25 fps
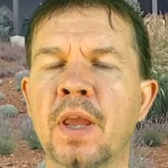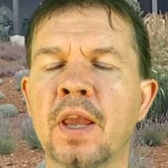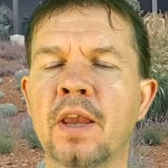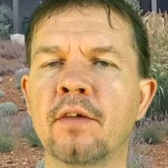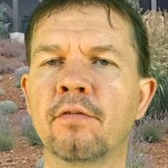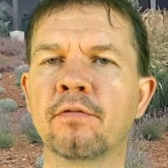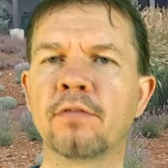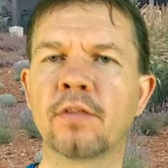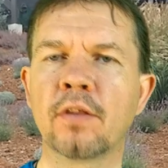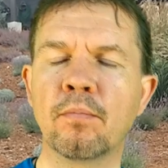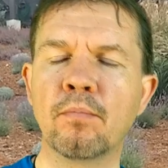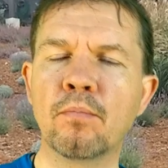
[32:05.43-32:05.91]

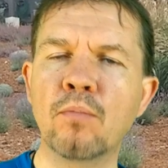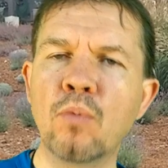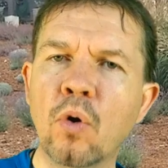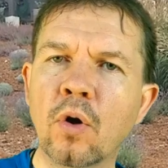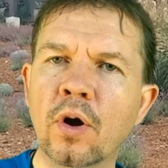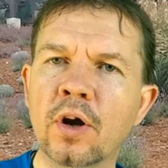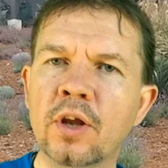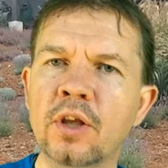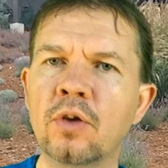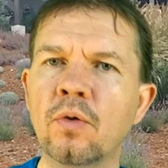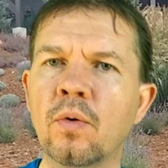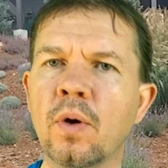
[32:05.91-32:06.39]
If the
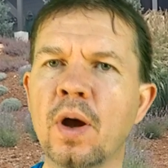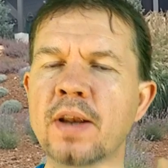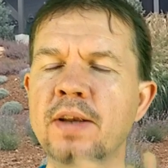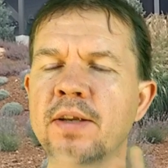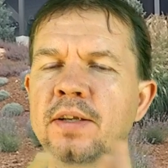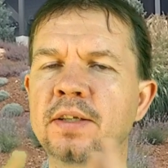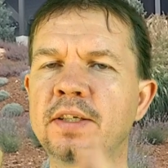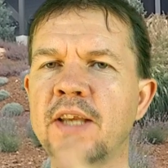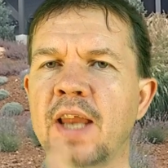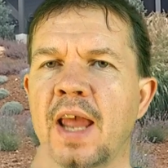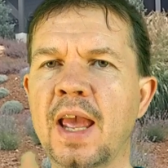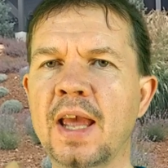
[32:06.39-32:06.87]
more you
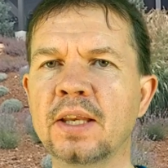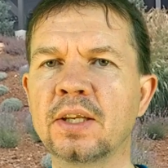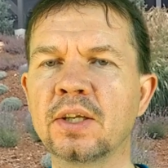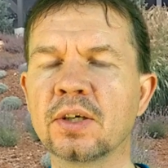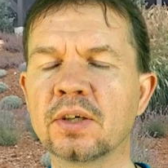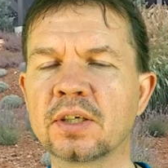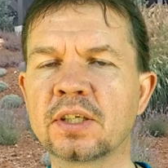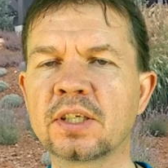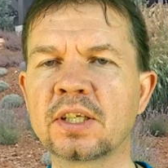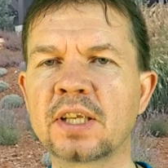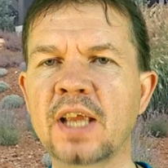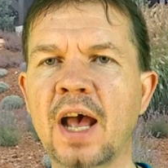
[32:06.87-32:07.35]
understand
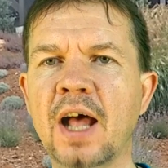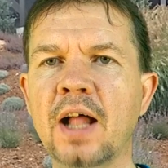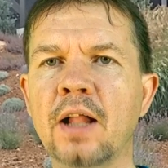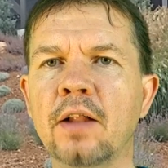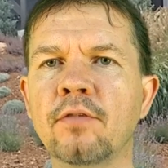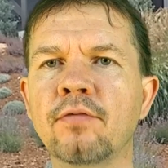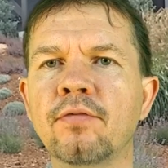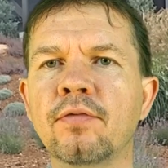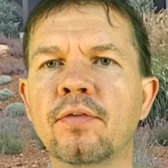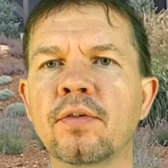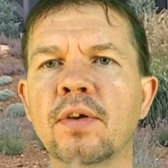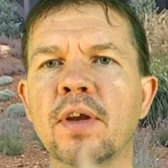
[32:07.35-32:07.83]

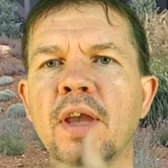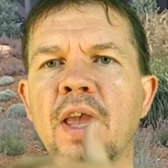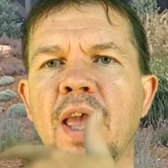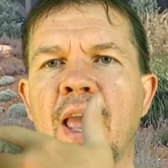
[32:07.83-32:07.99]
yourself